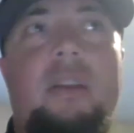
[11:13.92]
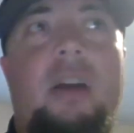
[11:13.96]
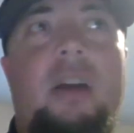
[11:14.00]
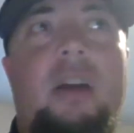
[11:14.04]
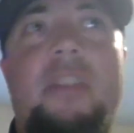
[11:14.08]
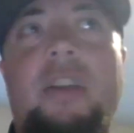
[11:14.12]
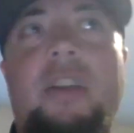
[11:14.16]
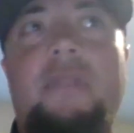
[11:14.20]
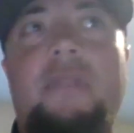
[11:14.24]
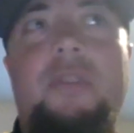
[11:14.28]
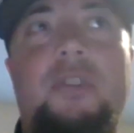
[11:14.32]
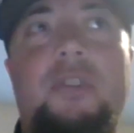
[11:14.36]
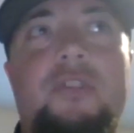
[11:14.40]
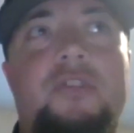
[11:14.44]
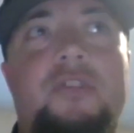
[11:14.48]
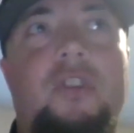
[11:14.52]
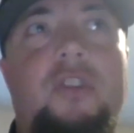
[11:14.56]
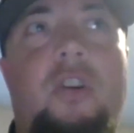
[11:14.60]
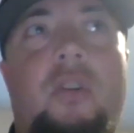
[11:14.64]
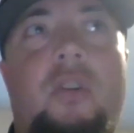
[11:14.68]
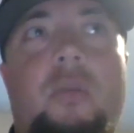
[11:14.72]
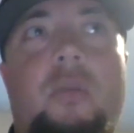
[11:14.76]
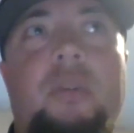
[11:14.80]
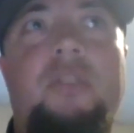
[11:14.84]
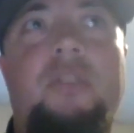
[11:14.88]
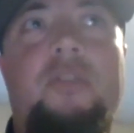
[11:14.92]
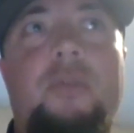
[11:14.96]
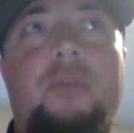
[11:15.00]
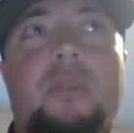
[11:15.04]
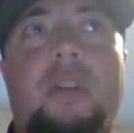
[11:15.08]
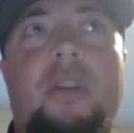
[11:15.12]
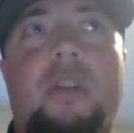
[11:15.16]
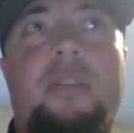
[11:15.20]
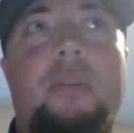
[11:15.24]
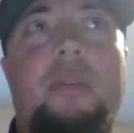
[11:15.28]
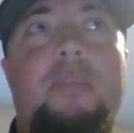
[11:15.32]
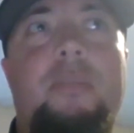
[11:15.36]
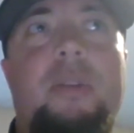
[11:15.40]
I think if you just always do
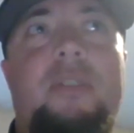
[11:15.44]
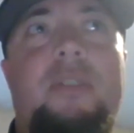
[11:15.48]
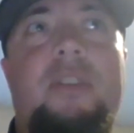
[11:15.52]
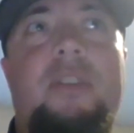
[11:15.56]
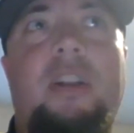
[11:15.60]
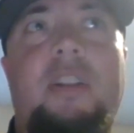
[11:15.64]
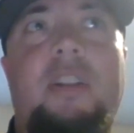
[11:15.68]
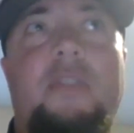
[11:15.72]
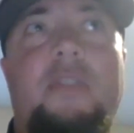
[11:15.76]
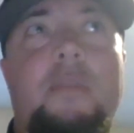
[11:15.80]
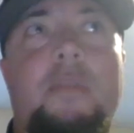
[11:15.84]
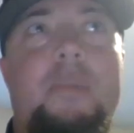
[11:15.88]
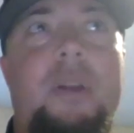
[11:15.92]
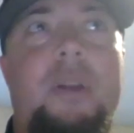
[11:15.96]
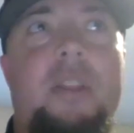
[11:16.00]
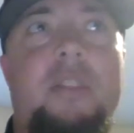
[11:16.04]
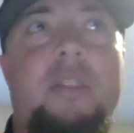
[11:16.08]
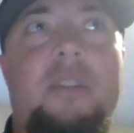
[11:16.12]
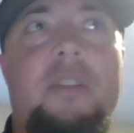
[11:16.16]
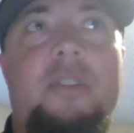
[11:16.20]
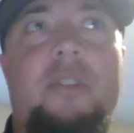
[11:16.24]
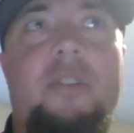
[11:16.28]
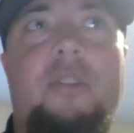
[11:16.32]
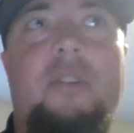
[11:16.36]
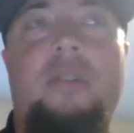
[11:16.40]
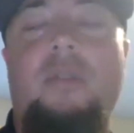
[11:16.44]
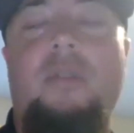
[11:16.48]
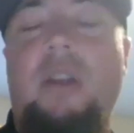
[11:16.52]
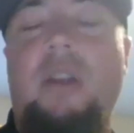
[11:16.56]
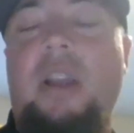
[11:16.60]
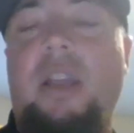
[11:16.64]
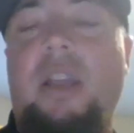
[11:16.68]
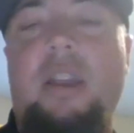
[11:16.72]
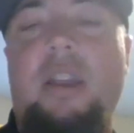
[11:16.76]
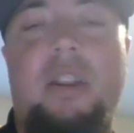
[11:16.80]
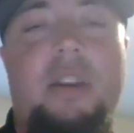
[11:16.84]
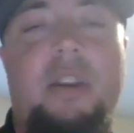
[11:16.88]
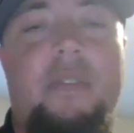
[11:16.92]
nothing but tell everybody that they're
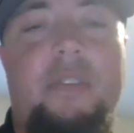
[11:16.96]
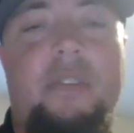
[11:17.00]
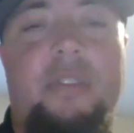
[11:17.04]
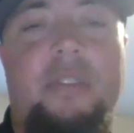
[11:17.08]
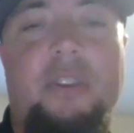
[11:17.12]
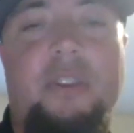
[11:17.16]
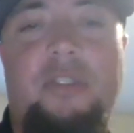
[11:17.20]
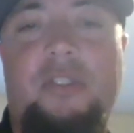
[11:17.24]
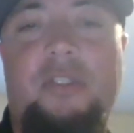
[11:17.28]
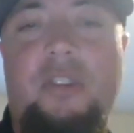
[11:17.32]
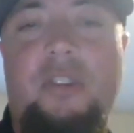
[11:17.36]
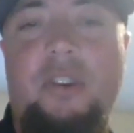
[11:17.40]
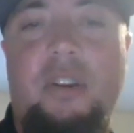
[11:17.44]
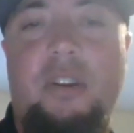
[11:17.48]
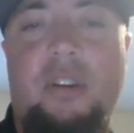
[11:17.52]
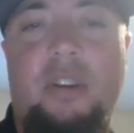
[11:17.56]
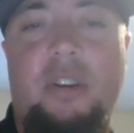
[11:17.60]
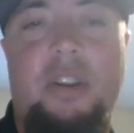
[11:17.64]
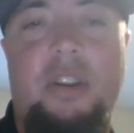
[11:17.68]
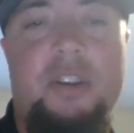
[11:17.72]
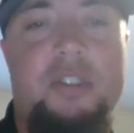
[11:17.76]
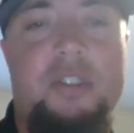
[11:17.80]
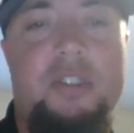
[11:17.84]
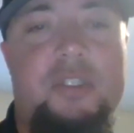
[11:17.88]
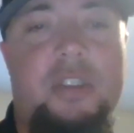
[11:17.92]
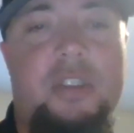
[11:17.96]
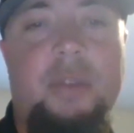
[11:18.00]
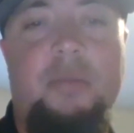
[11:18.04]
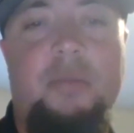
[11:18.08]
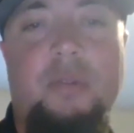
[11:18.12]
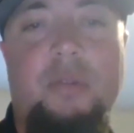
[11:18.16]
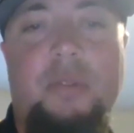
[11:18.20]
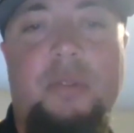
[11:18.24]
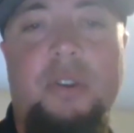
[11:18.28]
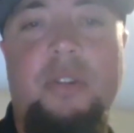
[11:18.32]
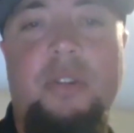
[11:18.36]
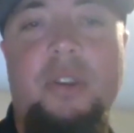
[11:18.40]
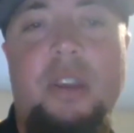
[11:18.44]
great and everything's good and just keep
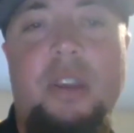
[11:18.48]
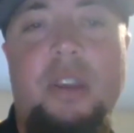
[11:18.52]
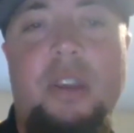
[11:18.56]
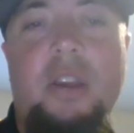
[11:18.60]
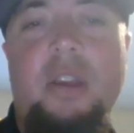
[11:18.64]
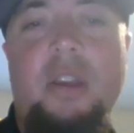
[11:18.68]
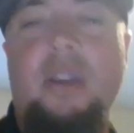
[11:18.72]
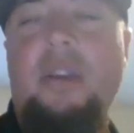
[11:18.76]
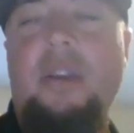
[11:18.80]
doing what you're doing,